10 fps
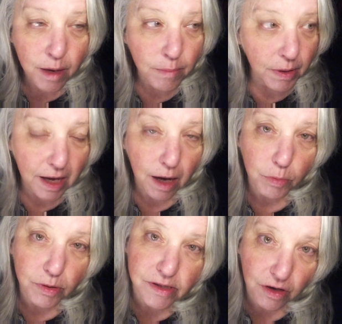But
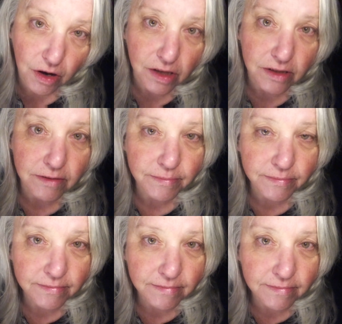Cowboy's gone.
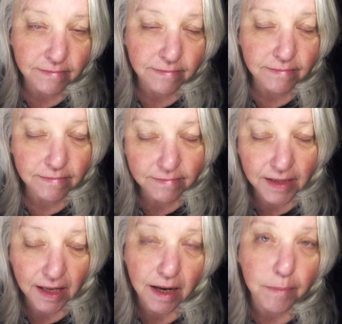
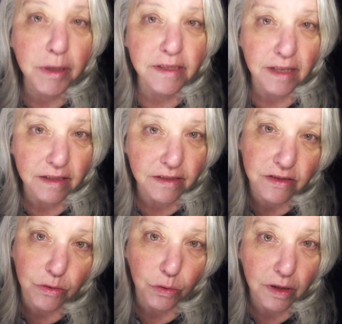And I'm gonna tell his
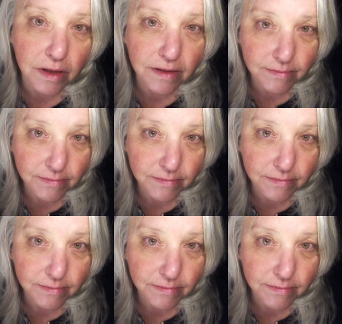story.